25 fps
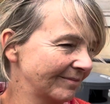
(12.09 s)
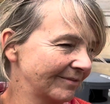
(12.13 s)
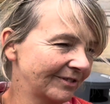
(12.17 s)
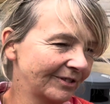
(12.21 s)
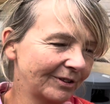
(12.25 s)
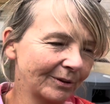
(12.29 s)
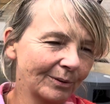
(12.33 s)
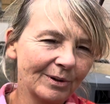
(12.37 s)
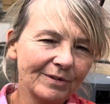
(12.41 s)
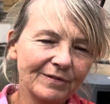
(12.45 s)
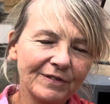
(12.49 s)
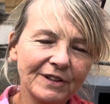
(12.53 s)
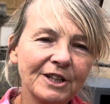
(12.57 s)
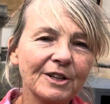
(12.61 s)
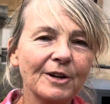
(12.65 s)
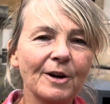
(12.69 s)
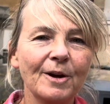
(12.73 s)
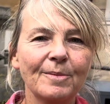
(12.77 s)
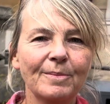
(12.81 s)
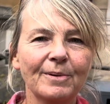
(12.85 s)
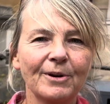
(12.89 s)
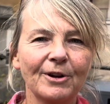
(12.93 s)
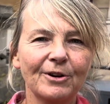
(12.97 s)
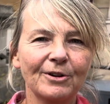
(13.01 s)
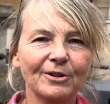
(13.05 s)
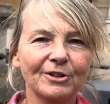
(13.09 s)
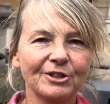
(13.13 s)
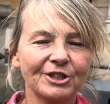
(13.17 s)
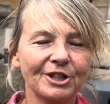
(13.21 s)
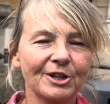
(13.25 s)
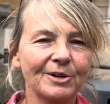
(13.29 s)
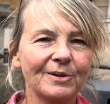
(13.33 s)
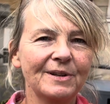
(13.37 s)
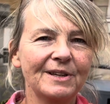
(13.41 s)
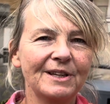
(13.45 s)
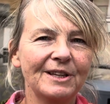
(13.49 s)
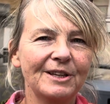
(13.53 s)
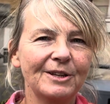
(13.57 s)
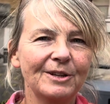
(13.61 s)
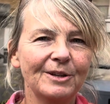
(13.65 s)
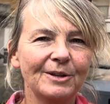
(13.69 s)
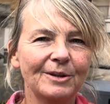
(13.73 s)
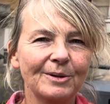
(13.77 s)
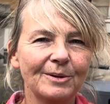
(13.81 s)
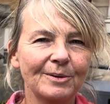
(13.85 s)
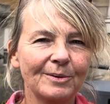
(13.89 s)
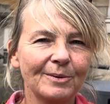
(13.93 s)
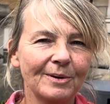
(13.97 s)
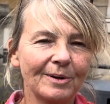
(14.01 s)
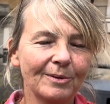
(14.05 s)
do a video blog showing
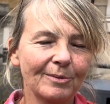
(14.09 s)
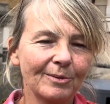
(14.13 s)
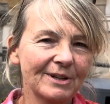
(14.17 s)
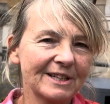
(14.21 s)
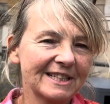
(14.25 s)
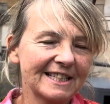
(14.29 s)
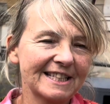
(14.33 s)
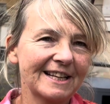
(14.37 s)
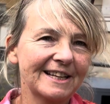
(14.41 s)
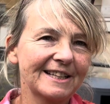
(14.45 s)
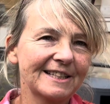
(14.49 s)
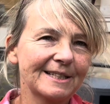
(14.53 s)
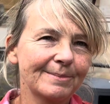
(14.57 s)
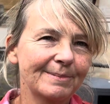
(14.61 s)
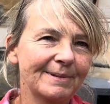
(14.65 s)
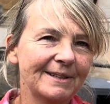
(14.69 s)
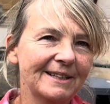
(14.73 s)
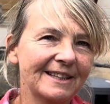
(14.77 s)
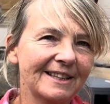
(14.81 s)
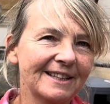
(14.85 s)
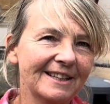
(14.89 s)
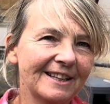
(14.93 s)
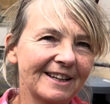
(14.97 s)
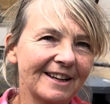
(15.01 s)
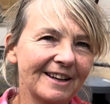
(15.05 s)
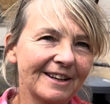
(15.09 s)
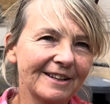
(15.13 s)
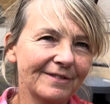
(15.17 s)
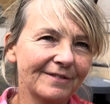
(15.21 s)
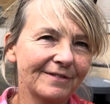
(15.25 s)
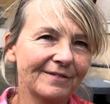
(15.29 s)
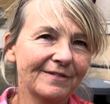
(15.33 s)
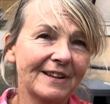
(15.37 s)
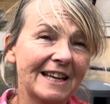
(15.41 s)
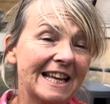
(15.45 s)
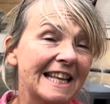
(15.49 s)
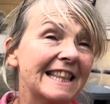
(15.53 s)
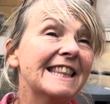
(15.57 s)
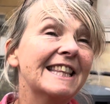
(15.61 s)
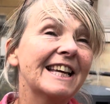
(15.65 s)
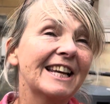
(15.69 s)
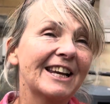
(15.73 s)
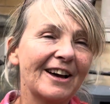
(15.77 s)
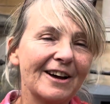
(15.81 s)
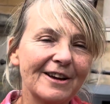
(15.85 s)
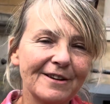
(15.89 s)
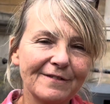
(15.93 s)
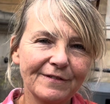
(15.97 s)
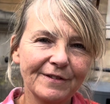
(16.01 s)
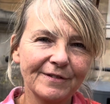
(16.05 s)
you what it's like to be the
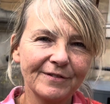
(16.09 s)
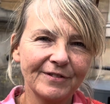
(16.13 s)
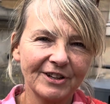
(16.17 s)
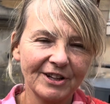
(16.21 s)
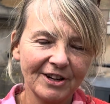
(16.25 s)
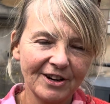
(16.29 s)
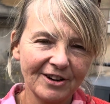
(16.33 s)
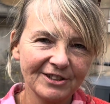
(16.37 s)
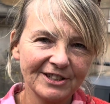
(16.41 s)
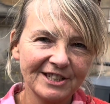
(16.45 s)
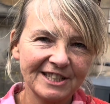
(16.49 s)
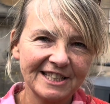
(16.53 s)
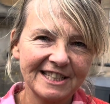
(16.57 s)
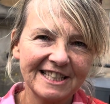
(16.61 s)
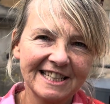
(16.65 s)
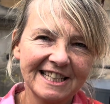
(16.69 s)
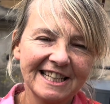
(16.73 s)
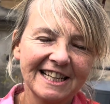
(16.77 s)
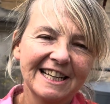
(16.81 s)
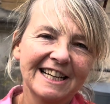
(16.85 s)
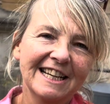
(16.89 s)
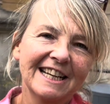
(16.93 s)
life of an artist.